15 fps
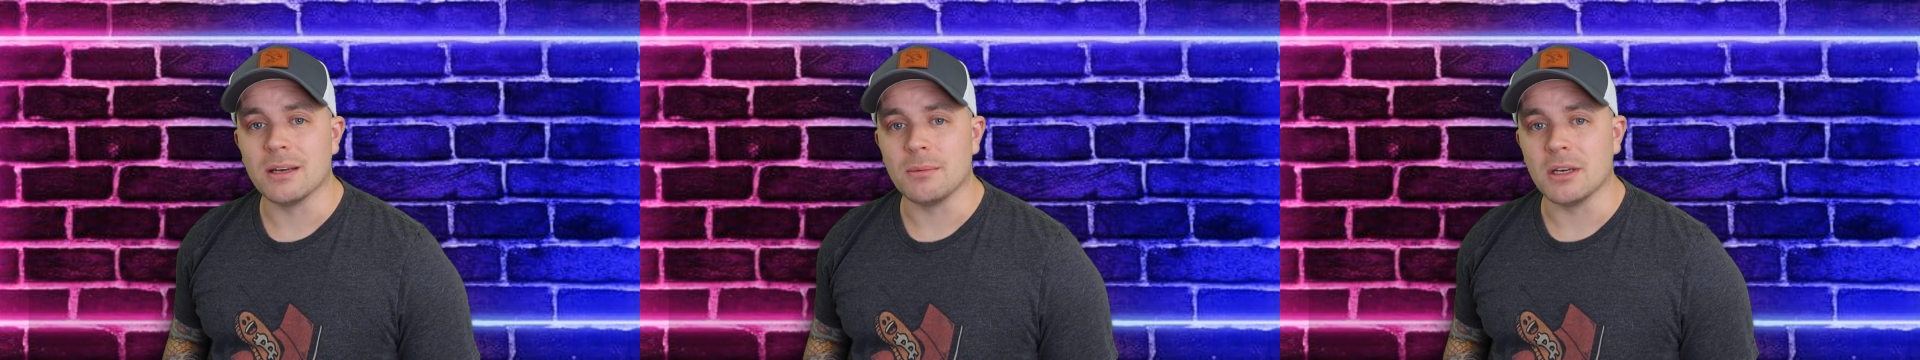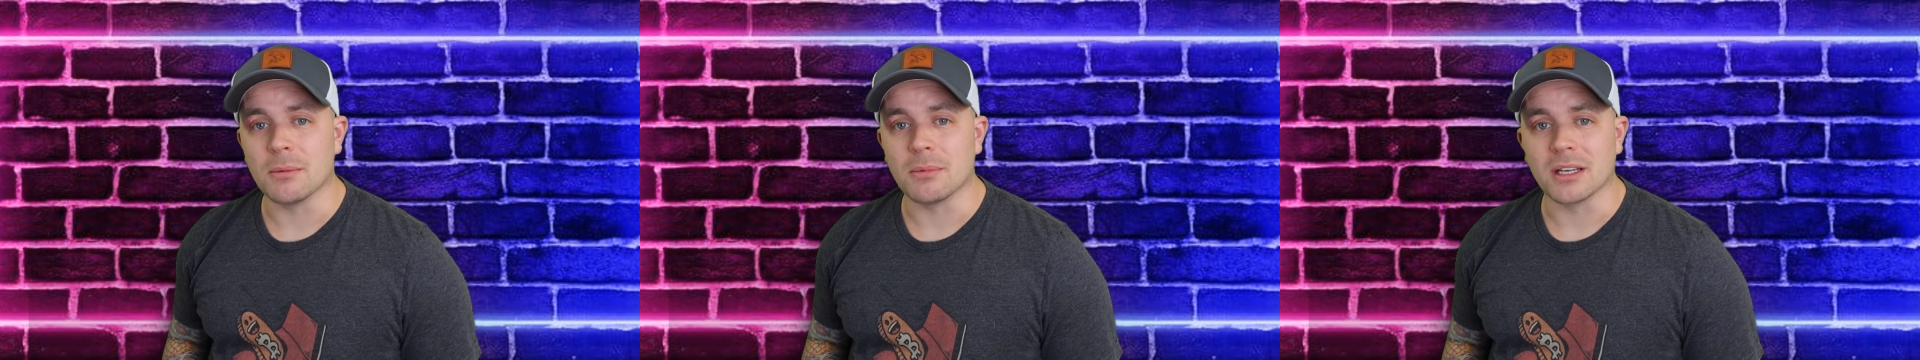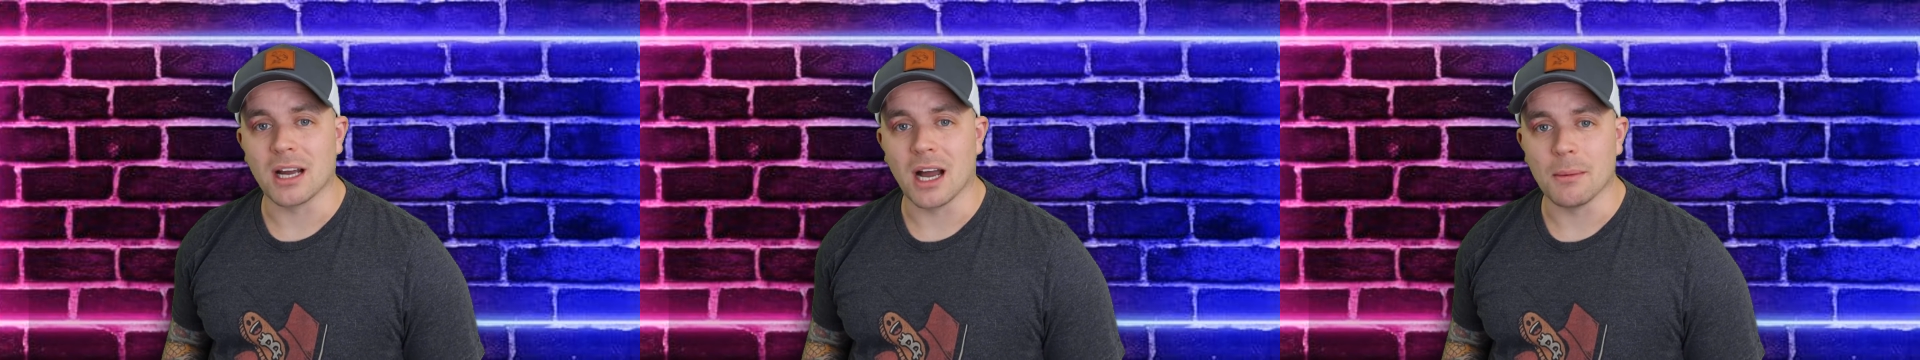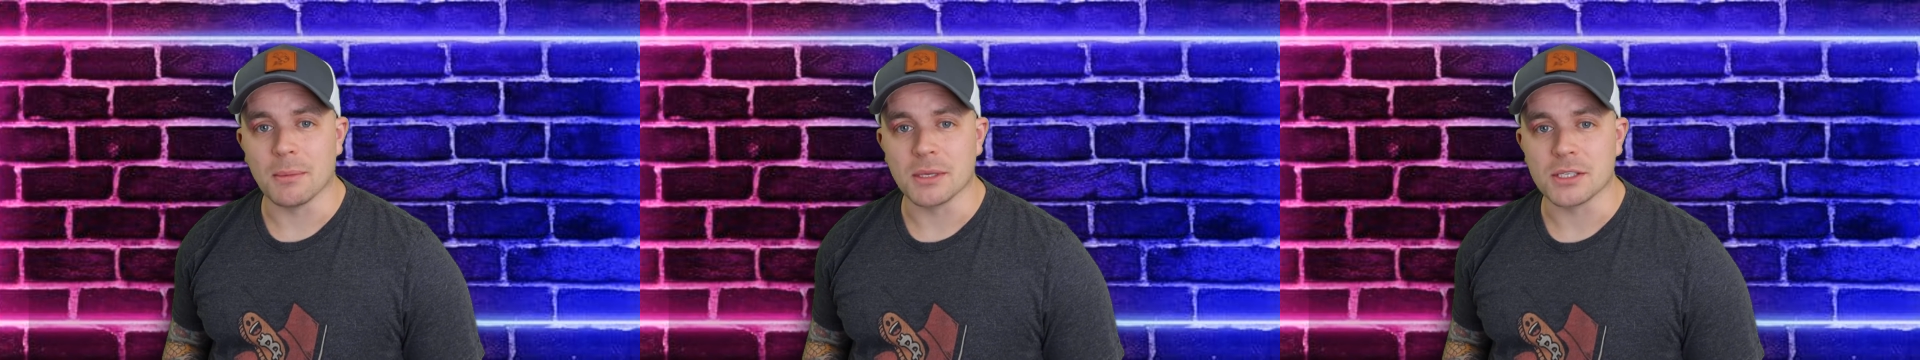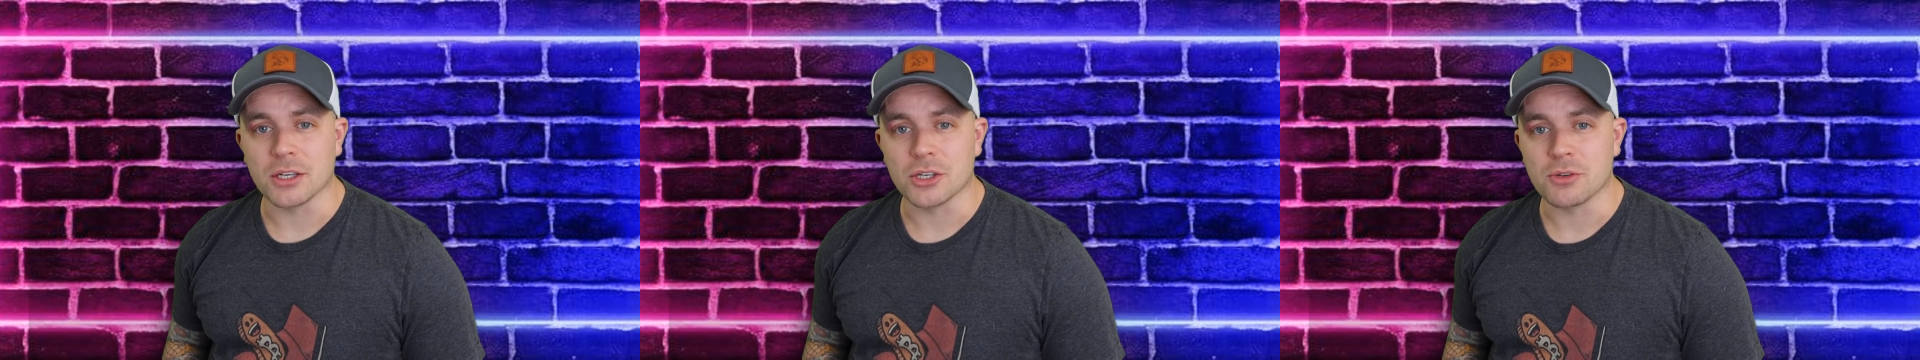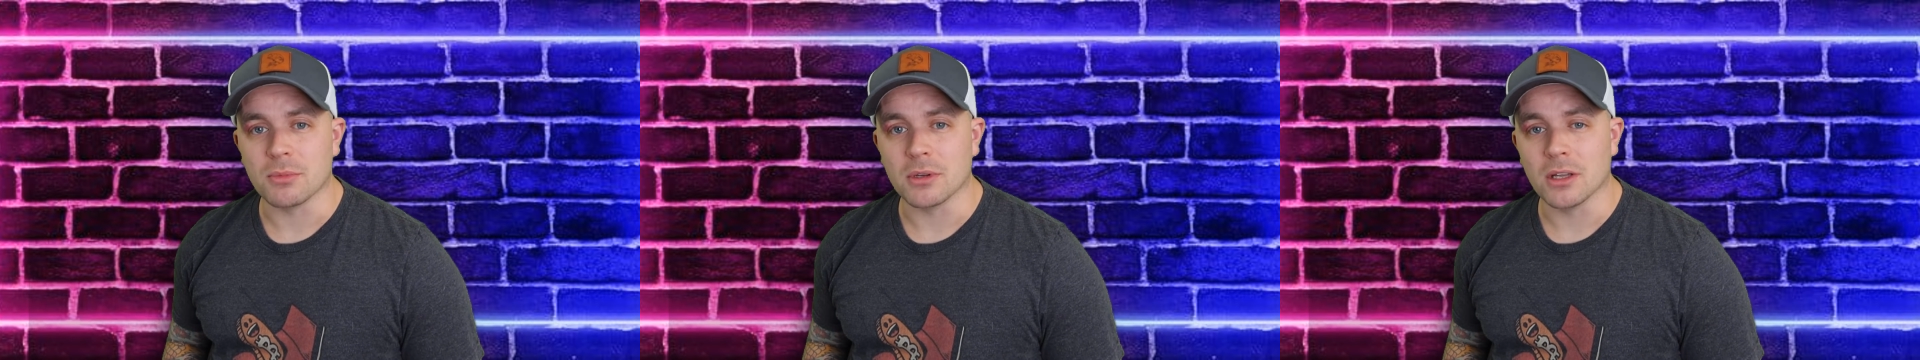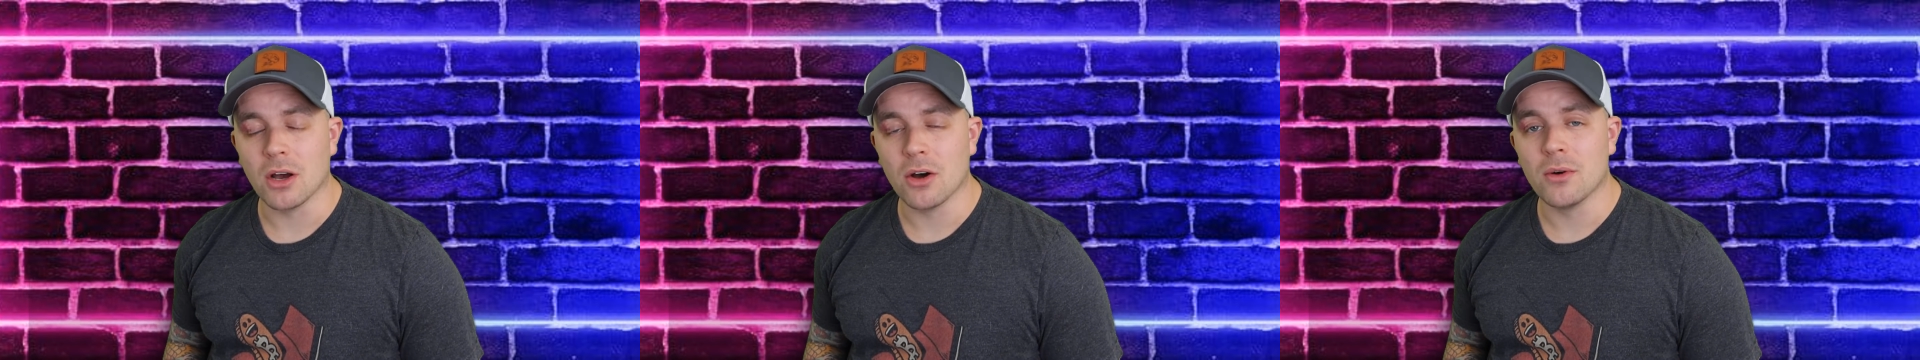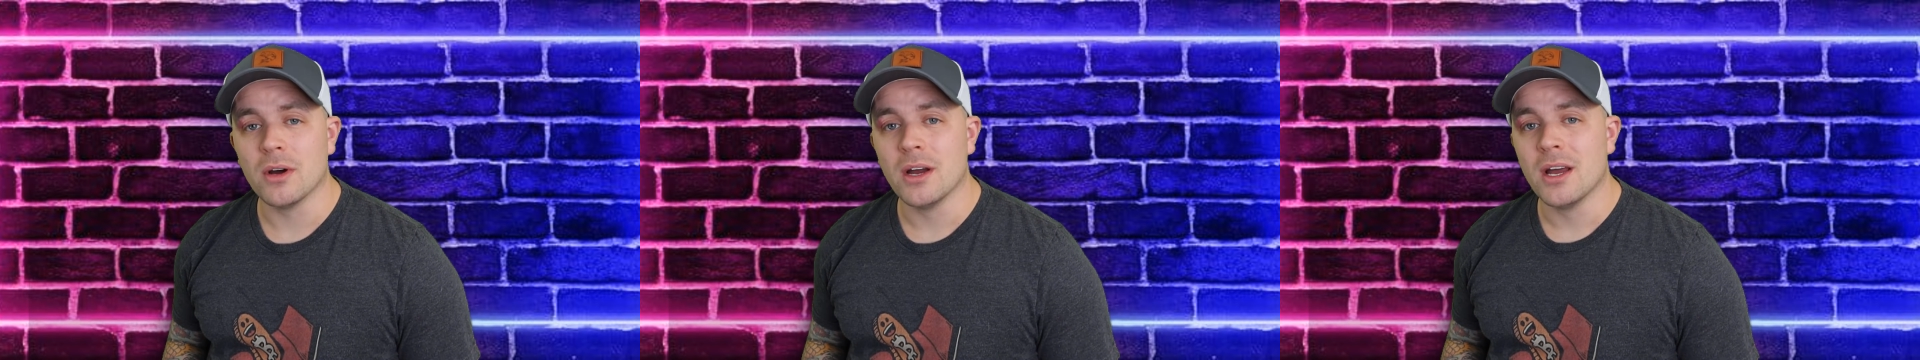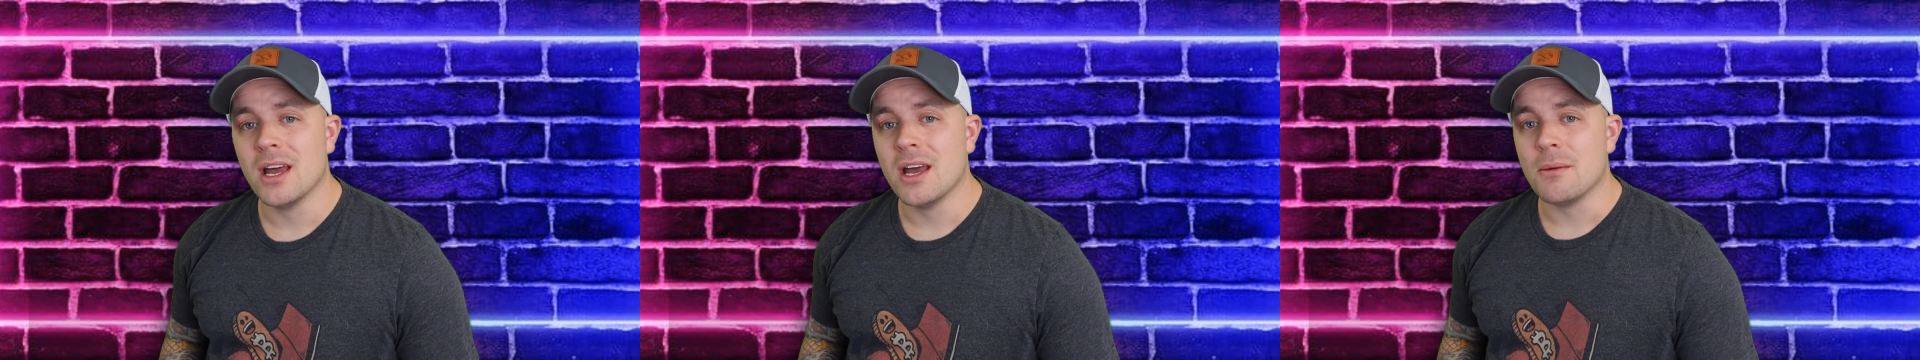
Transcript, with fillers: hit me up in the comment section below.